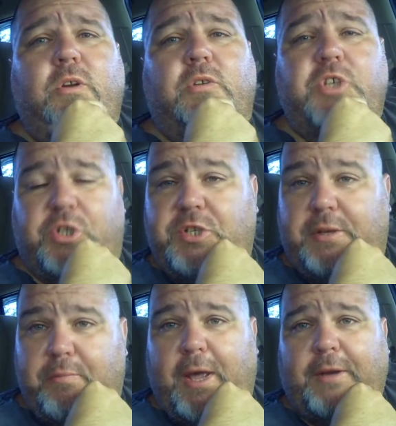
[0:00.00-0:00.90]
shit's
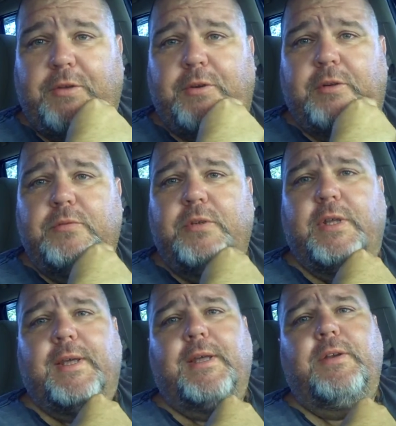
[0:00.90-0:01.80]
getting back to her,
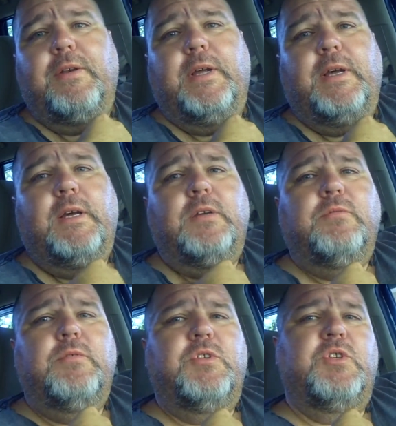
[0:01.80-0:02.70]
and
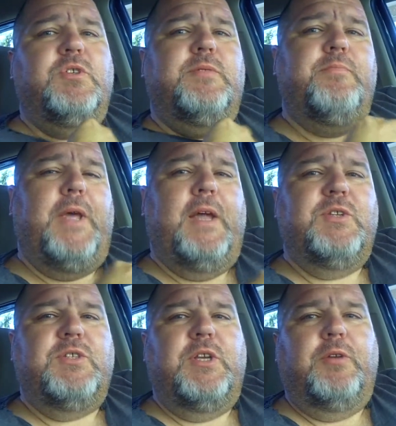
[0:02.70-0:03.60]
it's just a
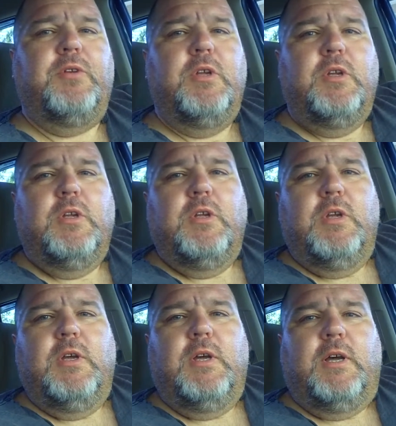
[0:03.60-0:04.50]
bad scene.
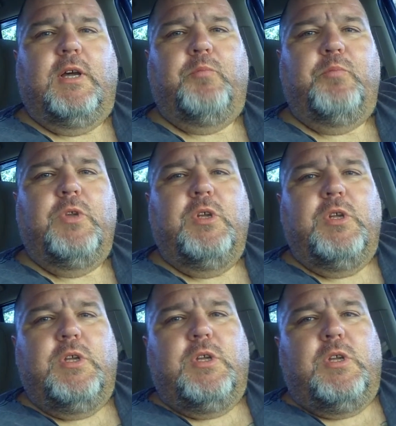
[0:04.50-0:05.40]
Um,
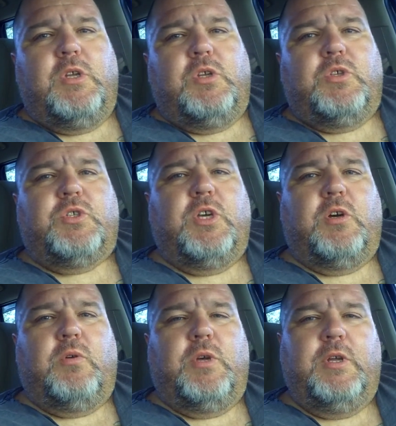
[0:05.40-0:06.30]

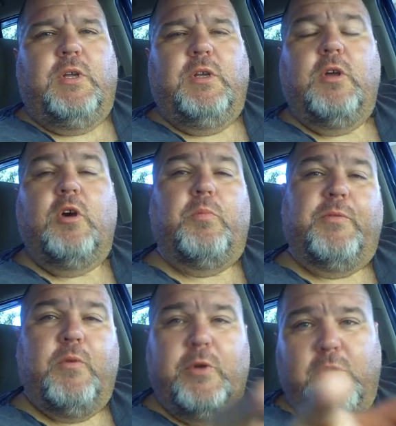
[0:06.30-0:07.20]
so,
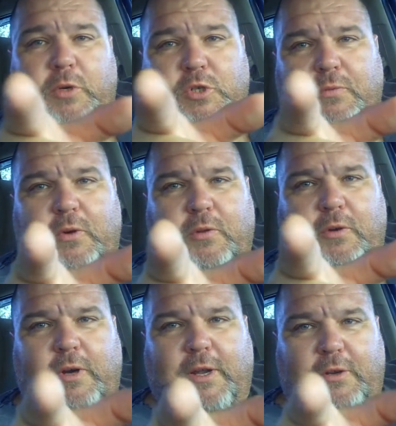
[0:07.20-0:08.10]
before we go much
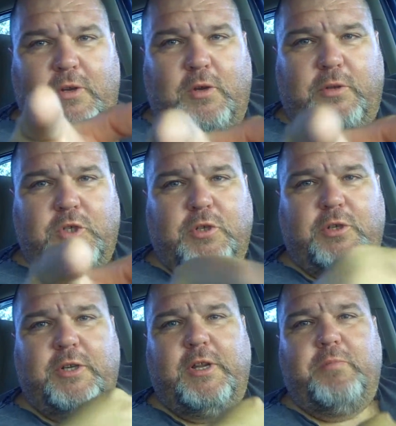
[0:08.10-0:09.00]
further, I know that you're
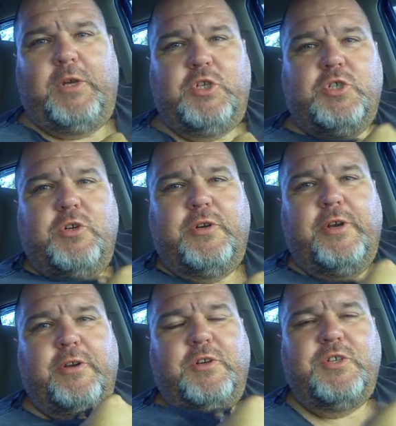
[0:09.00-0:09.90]
looking at my shirt
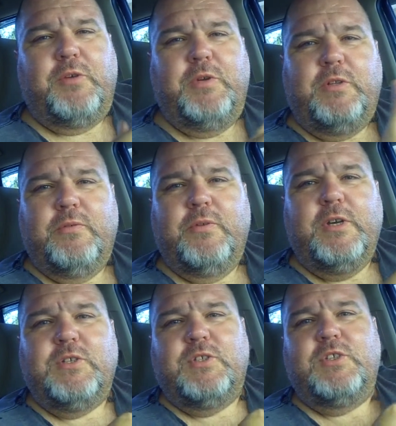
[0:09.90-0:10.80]
here and you're saying, "What the
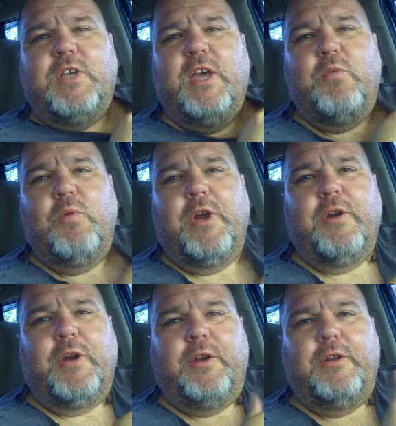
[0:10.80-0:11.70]
fuck is this guy
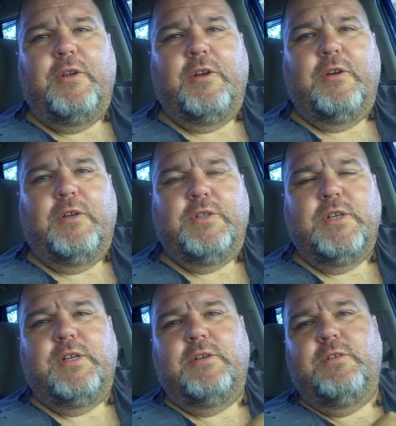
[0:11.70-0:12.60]
wearing?" He's
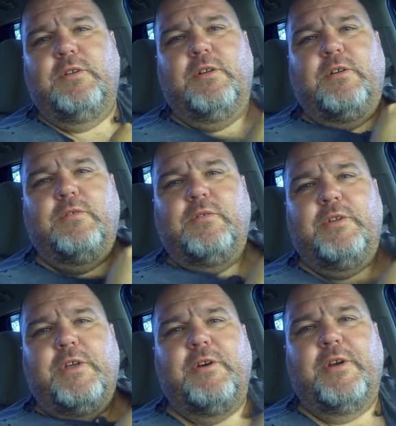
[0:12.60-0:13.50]
on
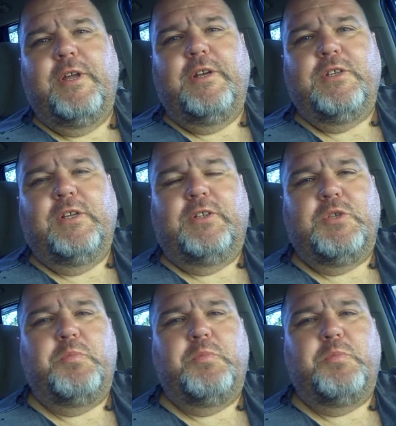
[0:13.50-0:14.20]
the internet and he's got this